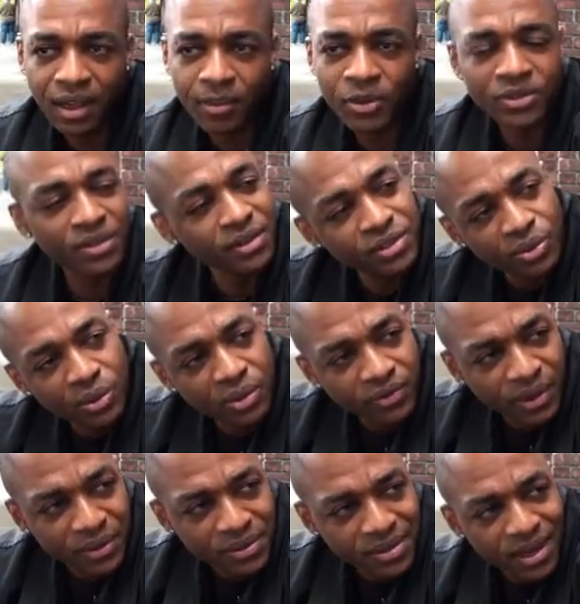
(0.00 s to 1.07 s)
almost an
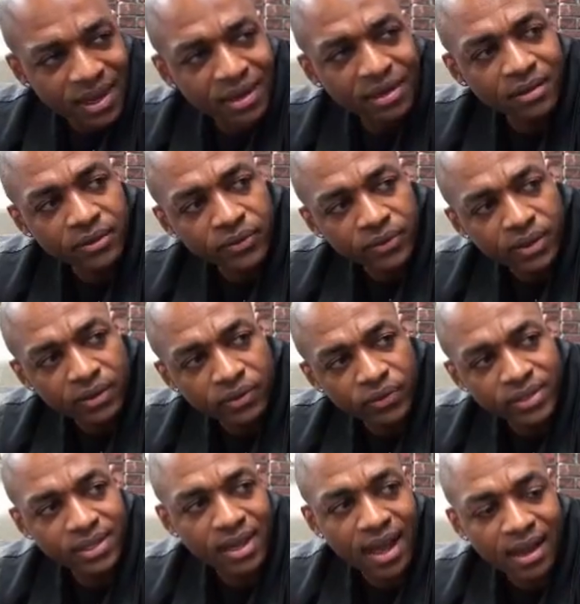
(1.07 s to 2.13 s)
intuitive understanding of
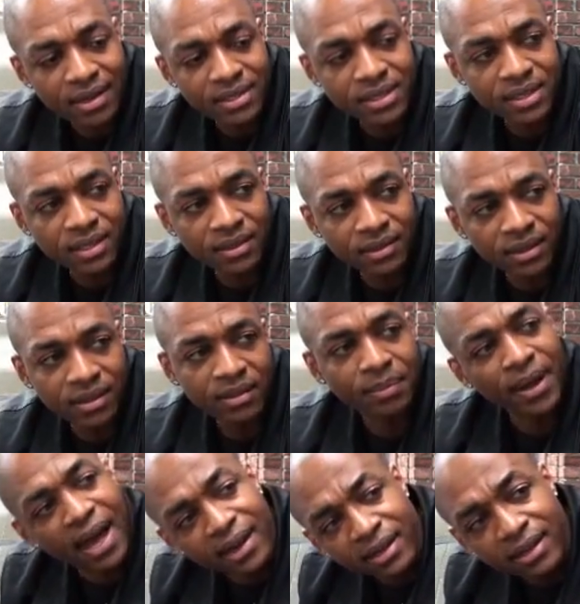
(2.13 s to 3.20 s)
physiology and the
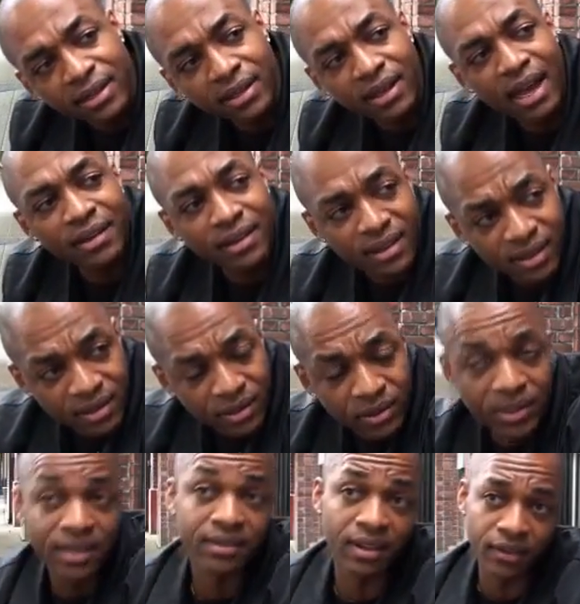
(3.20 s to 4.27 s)
body and how to
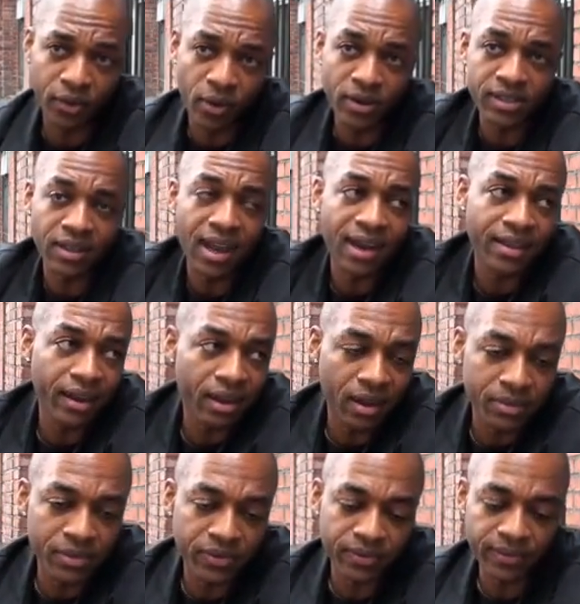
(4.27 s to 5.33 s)
heal. And of course, a lot of that
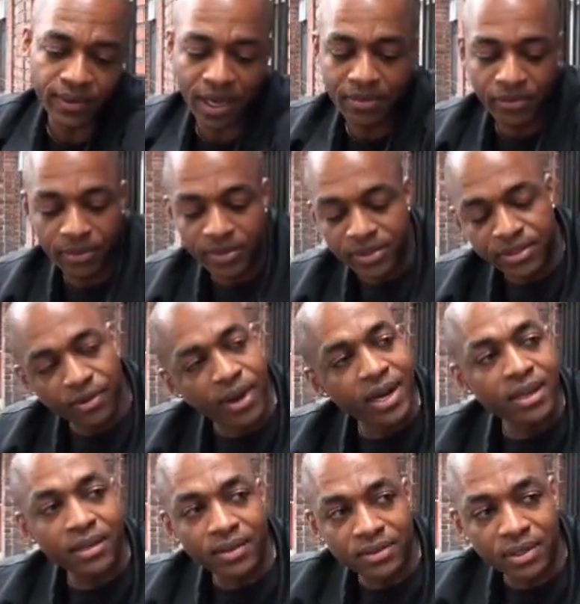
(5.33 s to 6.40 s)
came from his
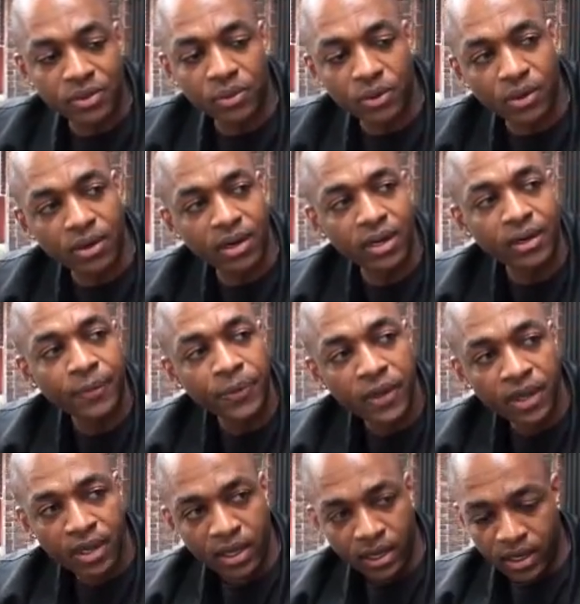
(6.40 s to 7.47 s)
training in the Civil War,
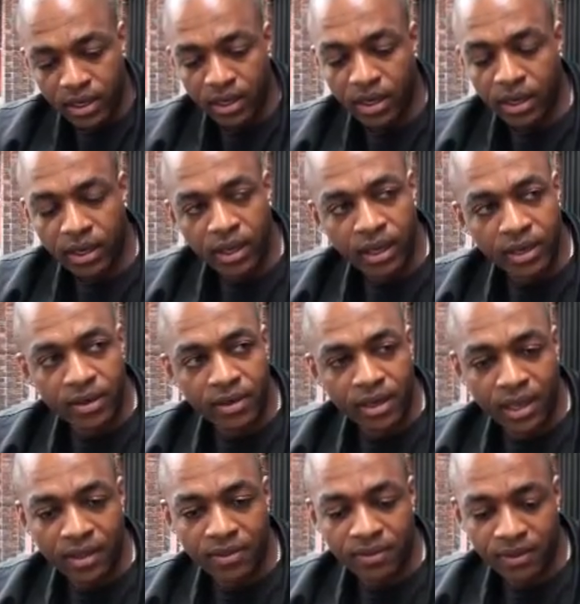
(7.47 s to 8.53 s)
and
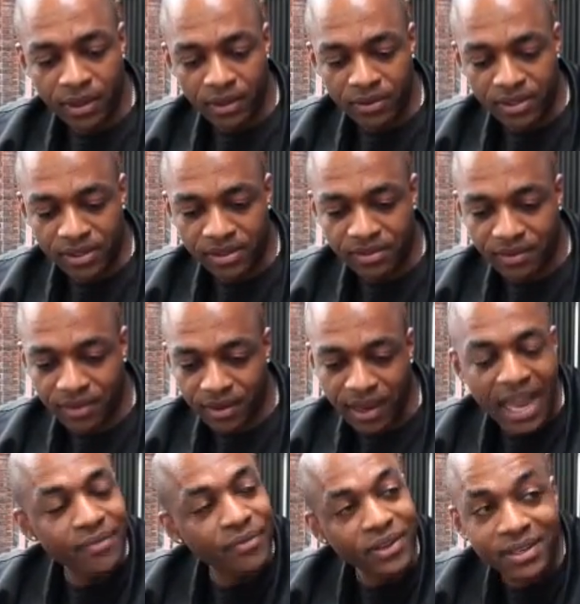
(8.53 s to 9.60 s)
you know, just
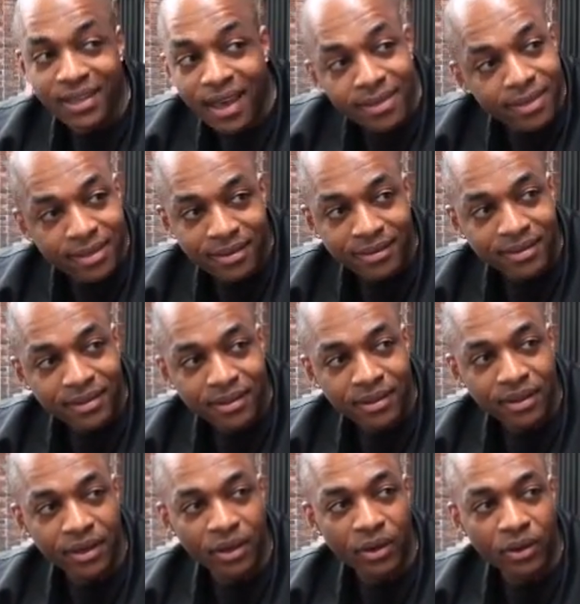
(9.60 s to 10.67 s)
life and death.
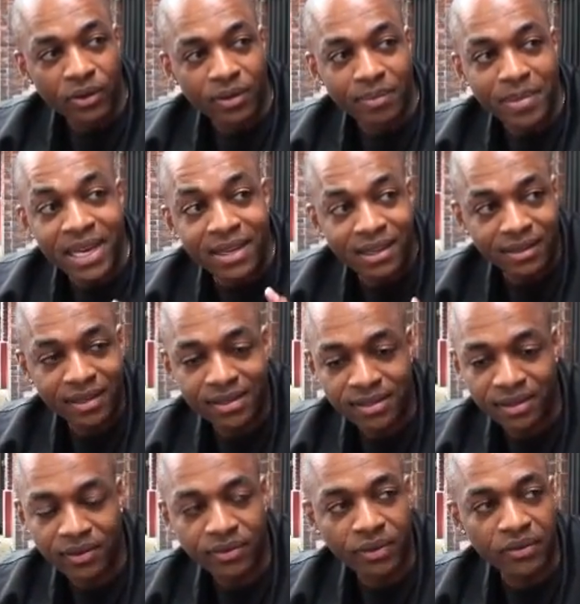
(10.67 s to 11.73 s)
You know,
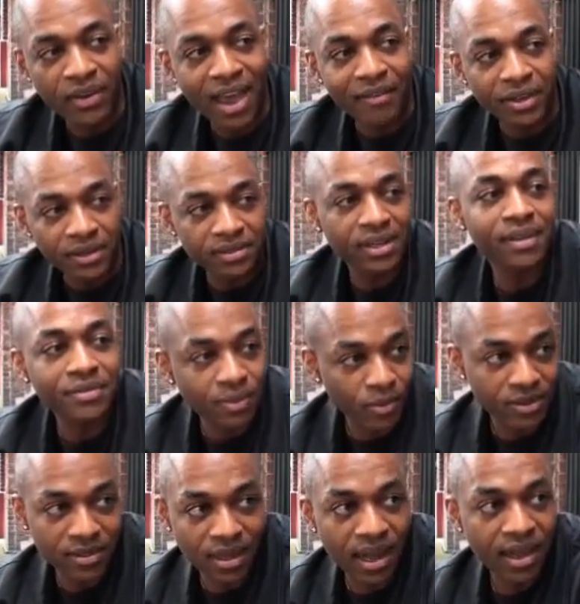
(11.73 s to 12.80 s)
immediateness of having to save
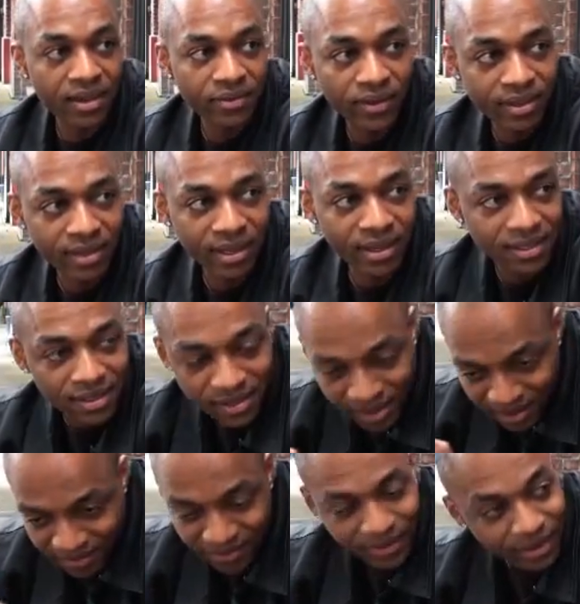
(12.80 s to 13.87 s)
someone's life. I think
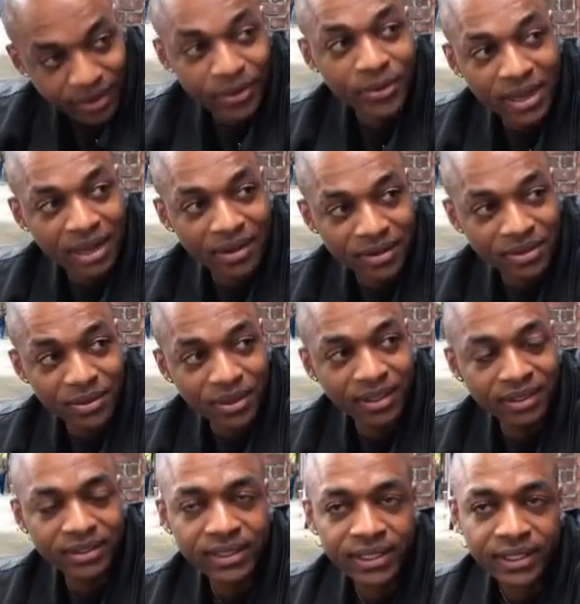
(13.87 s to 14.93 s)
he learned how to do it.